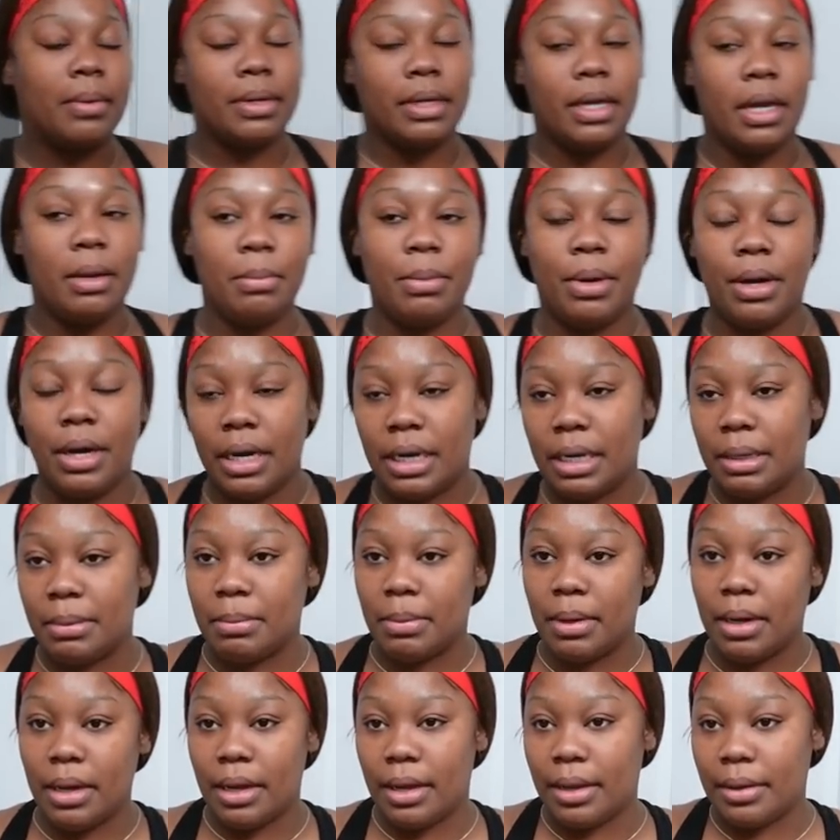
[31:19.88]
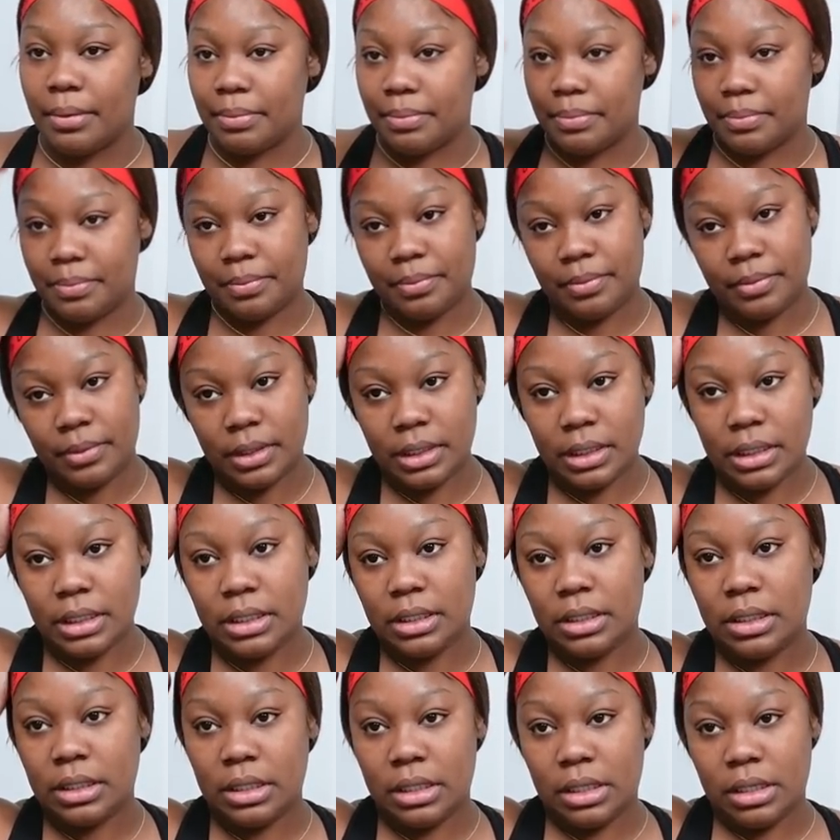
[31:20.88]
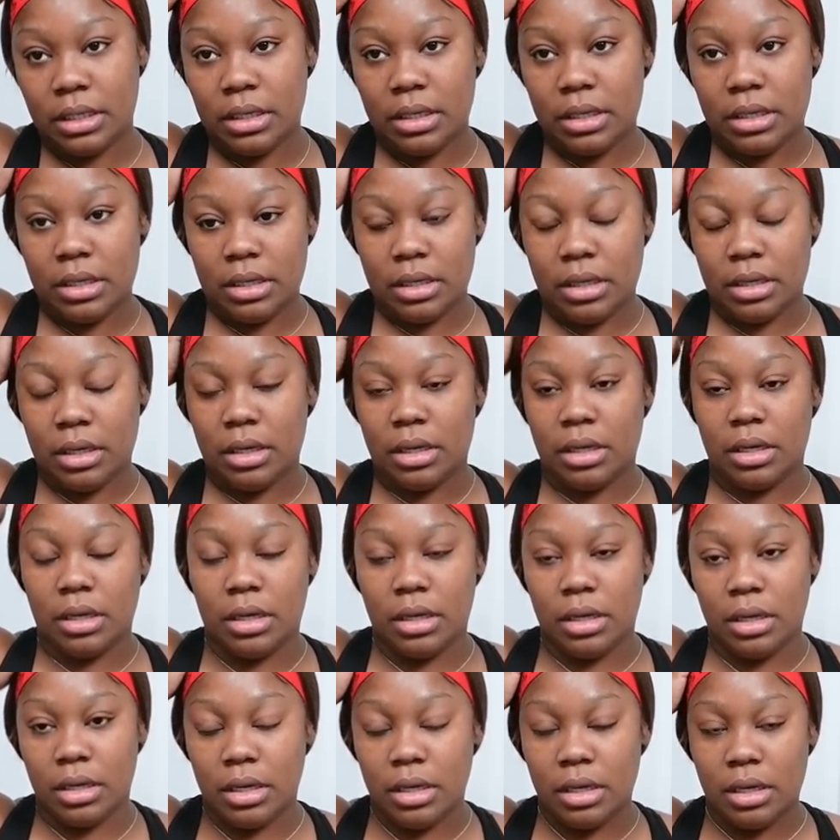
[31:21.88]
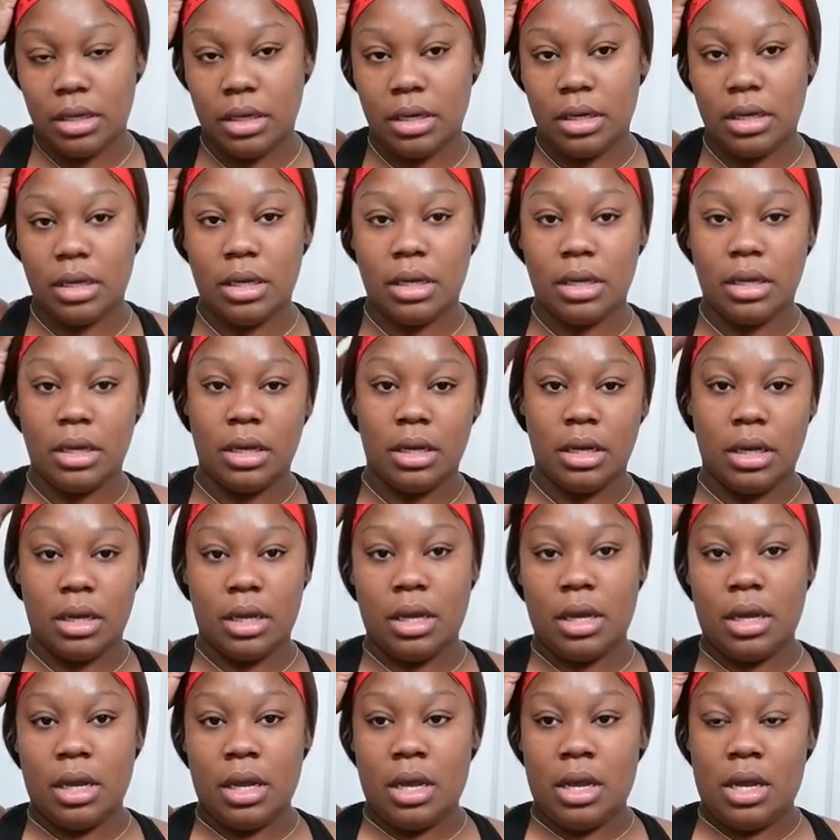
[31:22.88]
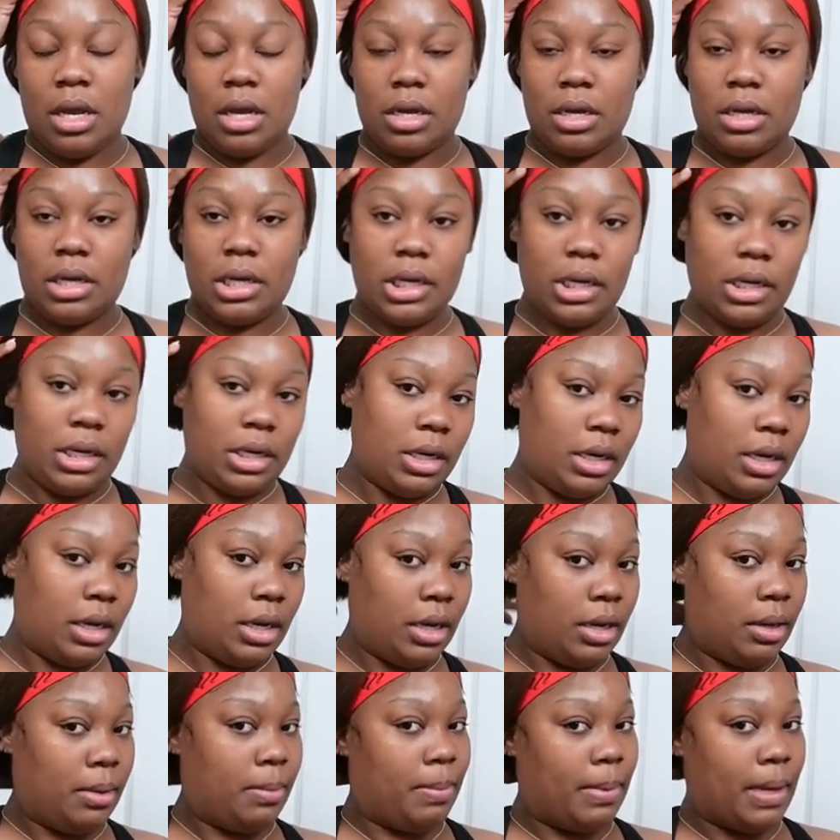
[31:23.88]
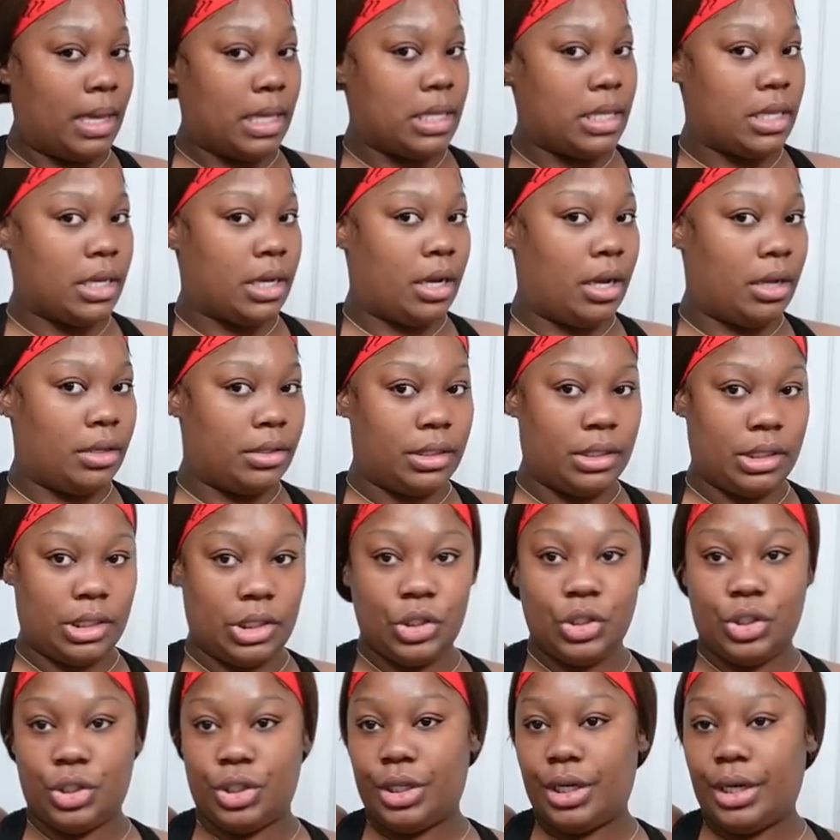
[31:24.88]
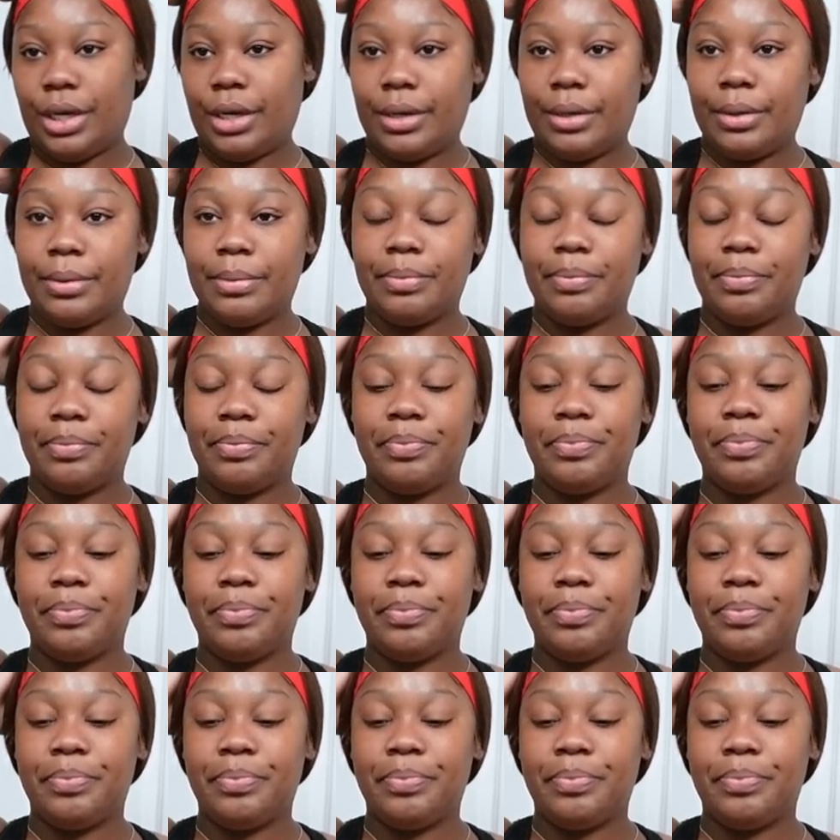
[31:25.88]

Good morning, Mom. Good morning, sugar. How you doing? Good. About to go to the gym